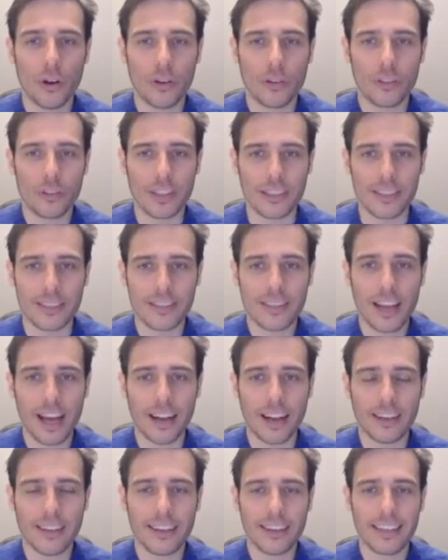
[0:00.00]
the
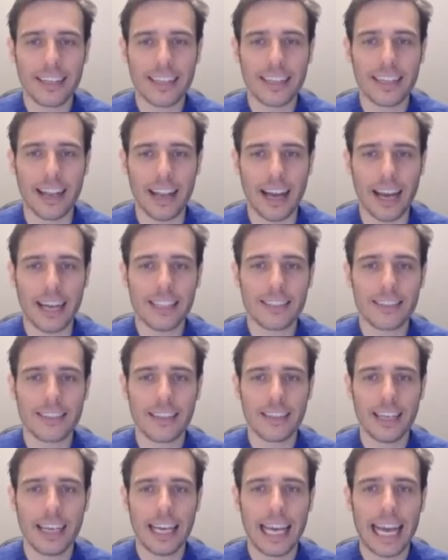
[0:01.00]
sun, light,
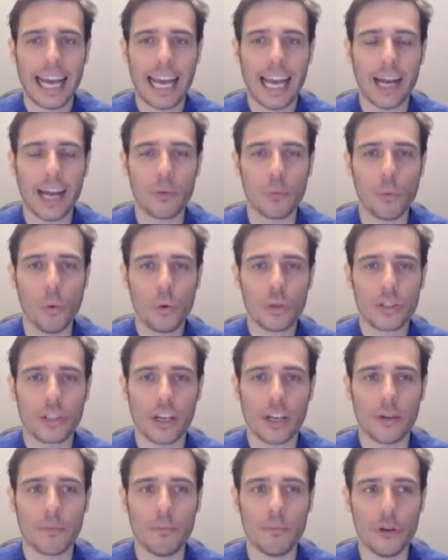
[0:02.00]
and
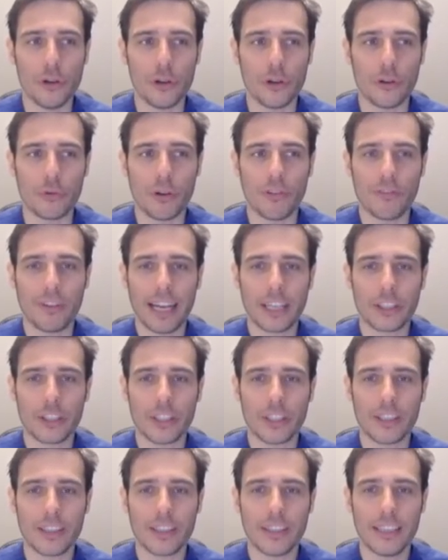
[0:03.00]
water, moon,
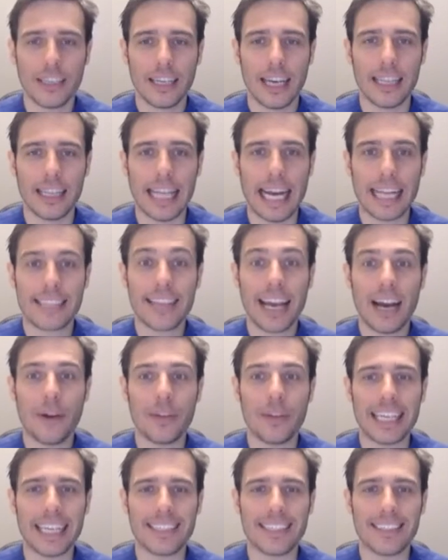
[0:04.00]
reflection. And that's how
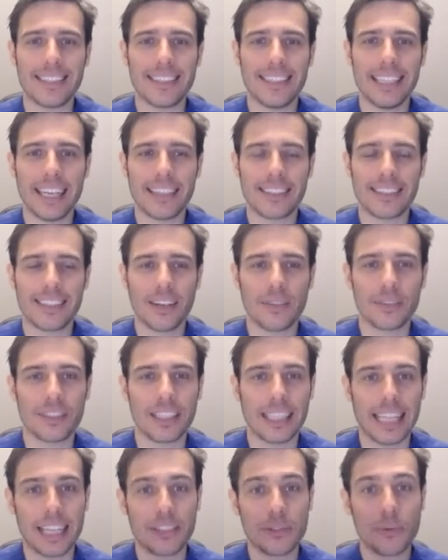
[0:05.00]
we get to see ourselves.
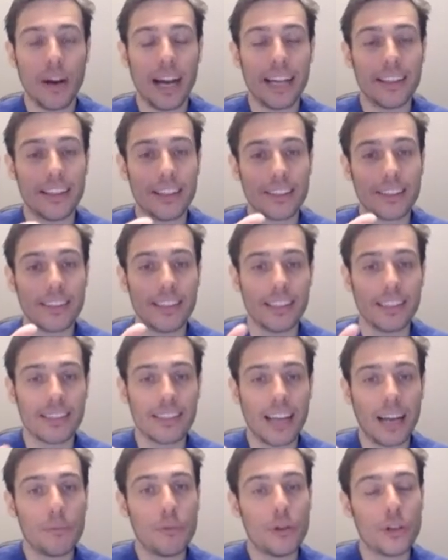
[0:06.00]
And that's why the
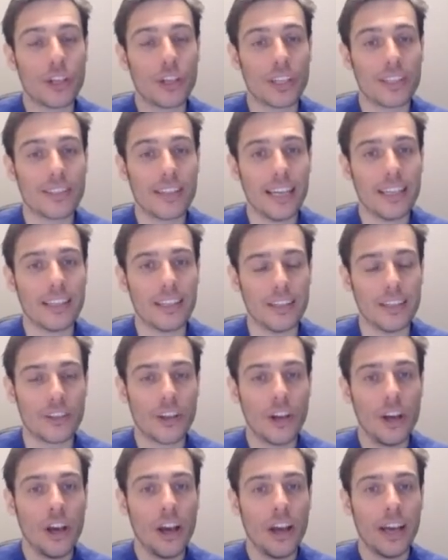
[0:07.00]
sun, moon, and ascendant
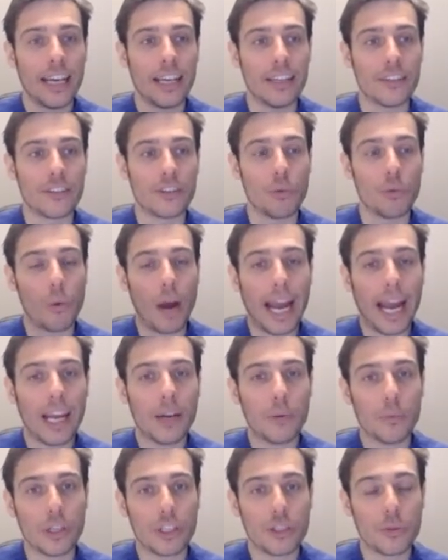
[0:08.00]
is the way
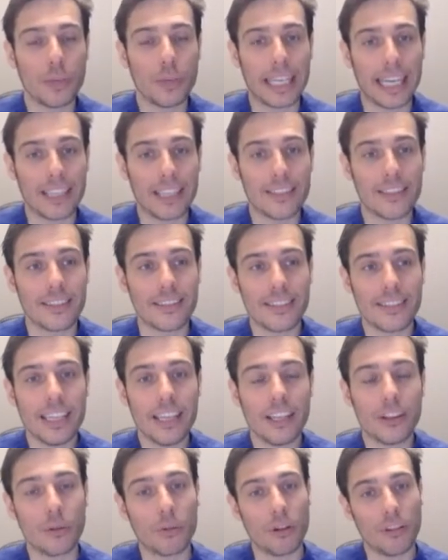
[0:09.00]
in which we get to see
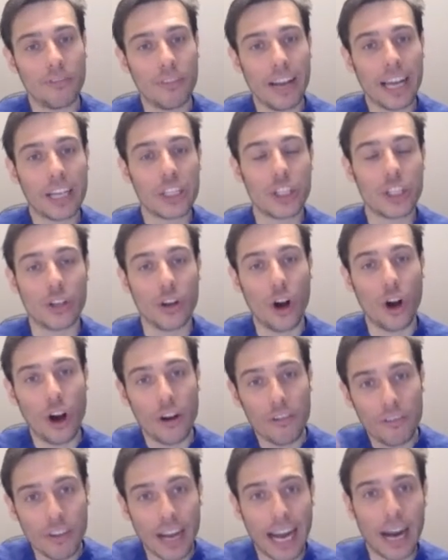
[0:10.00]
the reflection
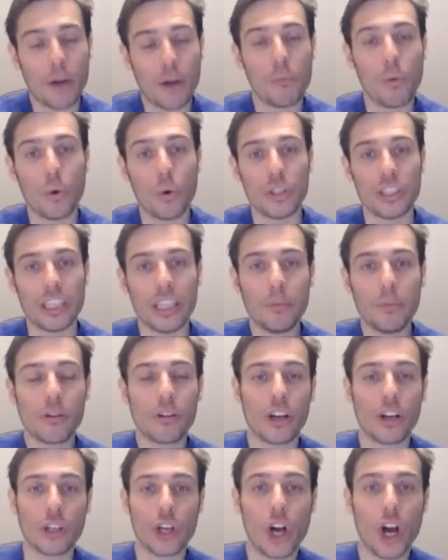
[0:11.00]
of our more deeper
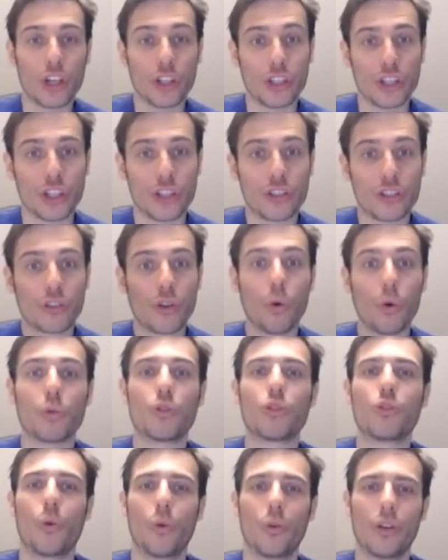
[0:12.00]
unconscious soul
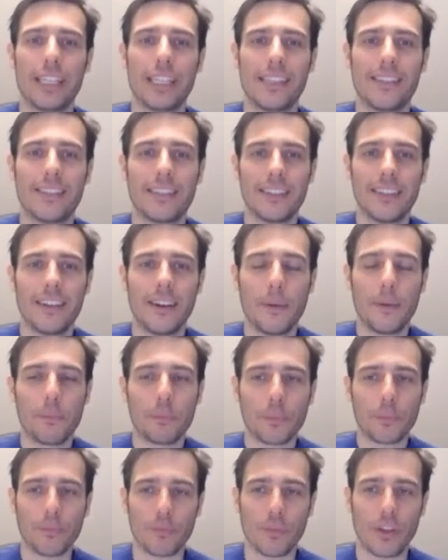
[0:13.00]
stories.
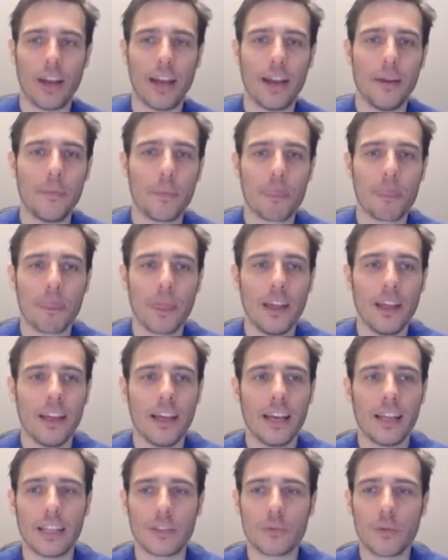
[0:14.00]
Okay?
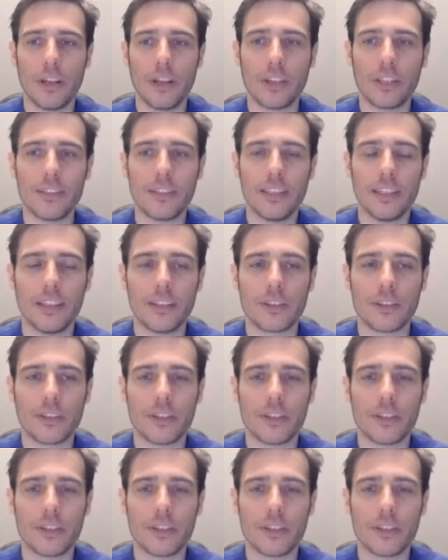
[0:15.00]
And that's why you can see this